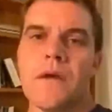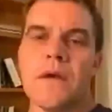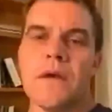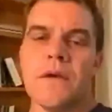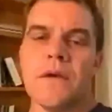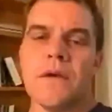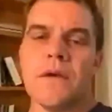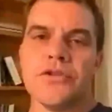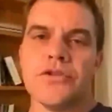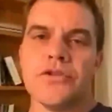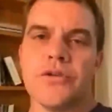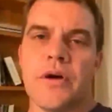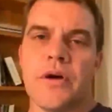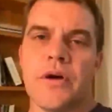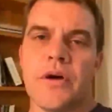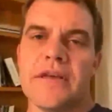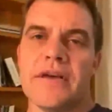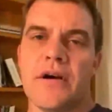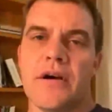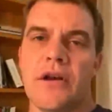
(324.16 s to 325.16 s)
Sure,
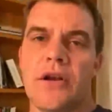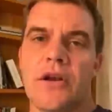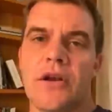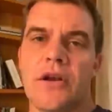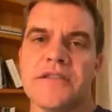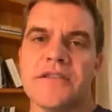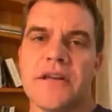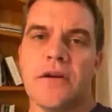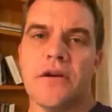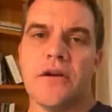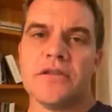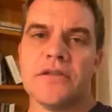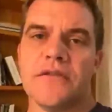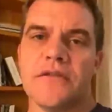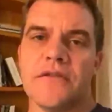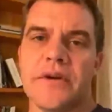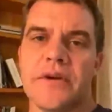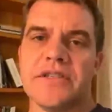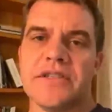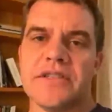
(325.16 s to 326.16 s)
there are lots and lots of
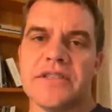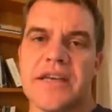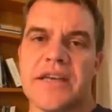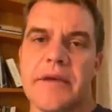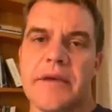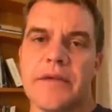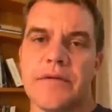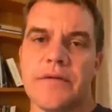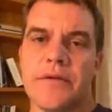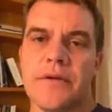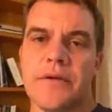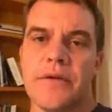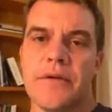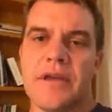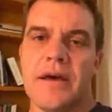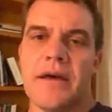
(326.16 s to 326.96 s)
questions coming through here.